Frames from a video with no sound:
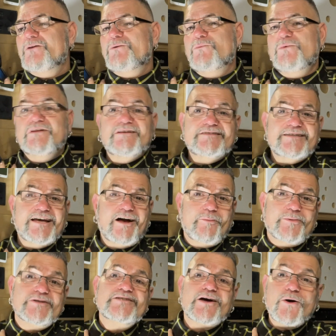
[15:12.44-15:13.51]
willing to
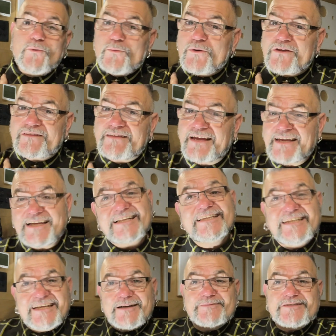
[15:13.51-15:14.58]
help us out with like
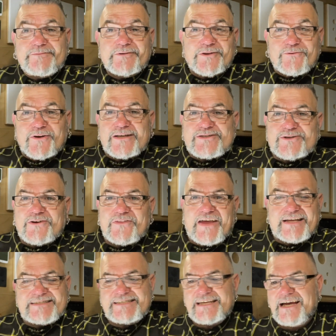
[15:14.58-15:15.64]
cleaning up some of the rust on
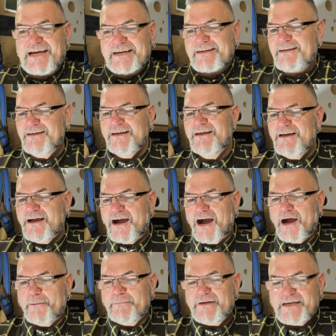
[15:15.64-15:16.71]
that side.
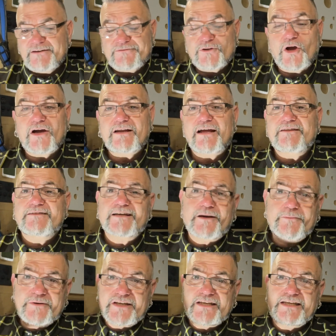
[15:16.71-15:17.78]
Um, if not, I think I'm
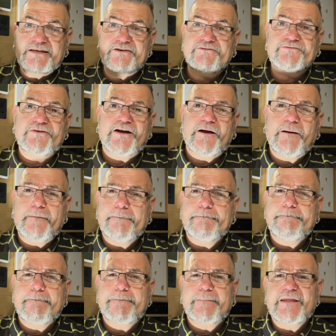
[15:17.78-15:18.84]
going to give
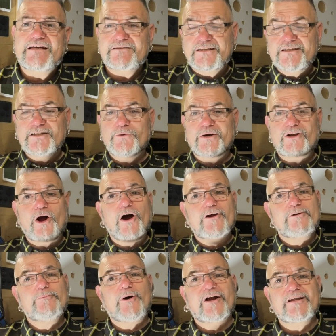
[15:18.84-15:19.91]
um, Lilo at
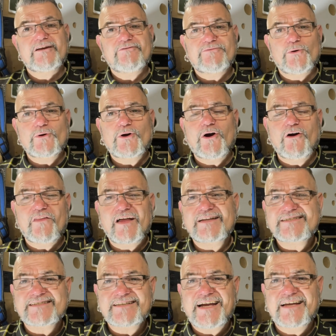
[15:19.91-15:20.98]
Auto Body a phone call.
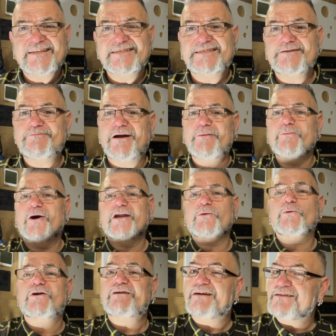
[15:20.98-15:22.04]
That's the guy that did my body
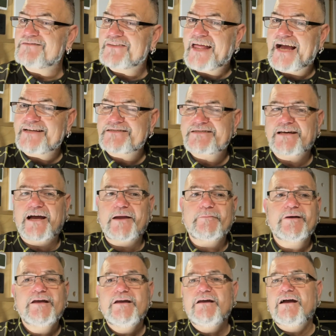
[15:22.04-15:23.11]
work last time.
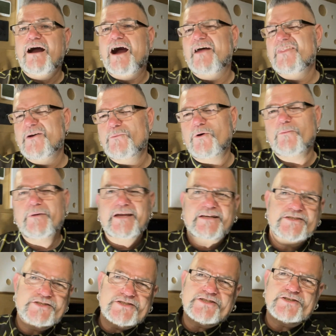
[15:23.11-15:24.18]
Uh, and then we'll make it
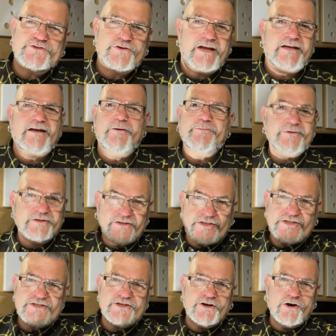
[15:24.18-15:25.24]
just a trek up into the
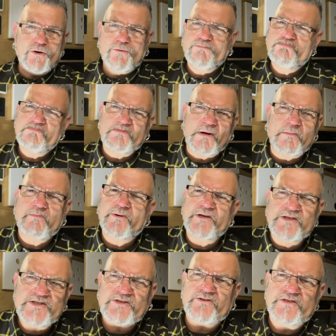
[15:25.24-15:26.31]
snow. I'm pretty
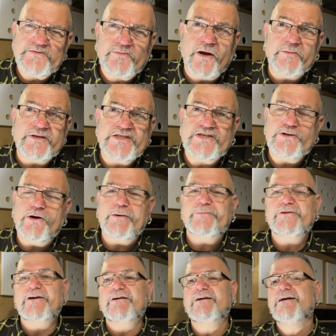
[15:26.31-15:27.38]
sure there's probably snow up
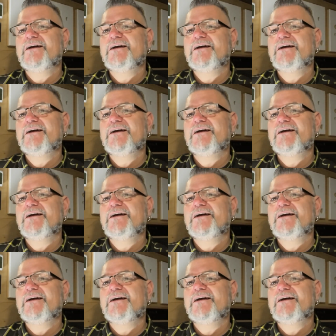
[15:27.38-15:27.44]
there,